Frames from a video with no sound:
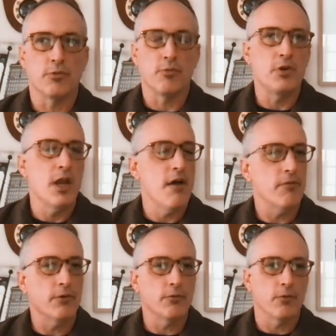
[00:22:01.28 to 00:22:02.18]

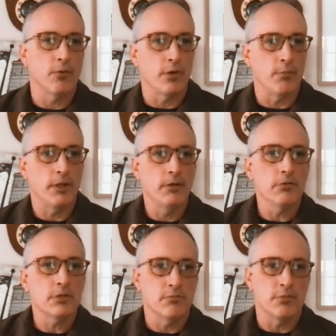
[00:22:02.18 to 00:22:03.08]
never would appeal
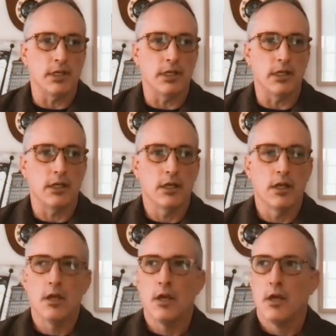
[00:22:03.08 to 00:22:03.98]
to me,
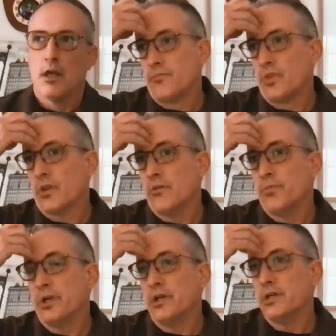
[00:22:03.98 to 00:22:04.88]

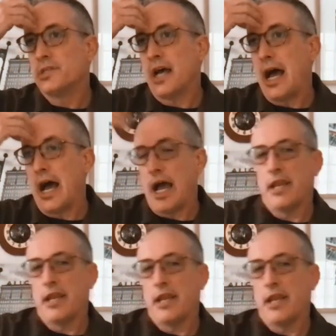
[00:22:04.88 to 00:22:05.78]
because
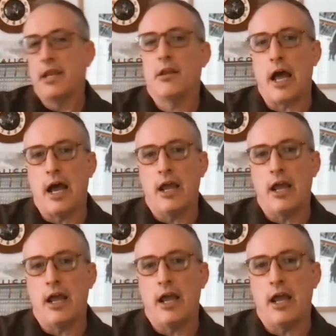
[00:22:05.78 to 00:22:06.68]
I
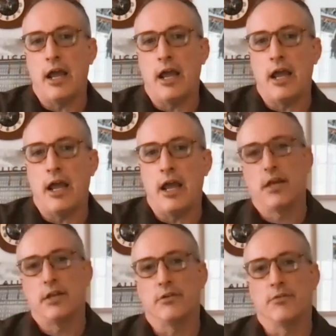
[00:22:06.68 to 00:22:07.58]
never had that
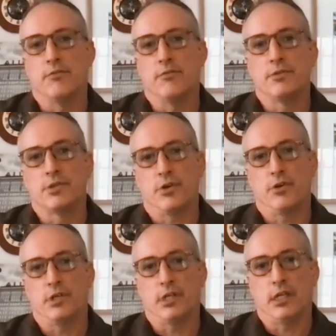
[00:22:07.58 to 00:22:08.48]
kind of
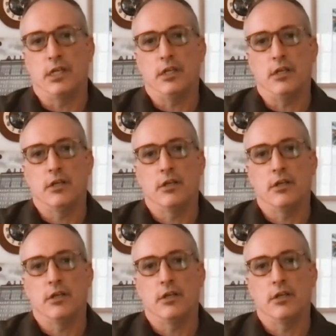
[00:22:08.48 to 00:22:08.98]
certainty.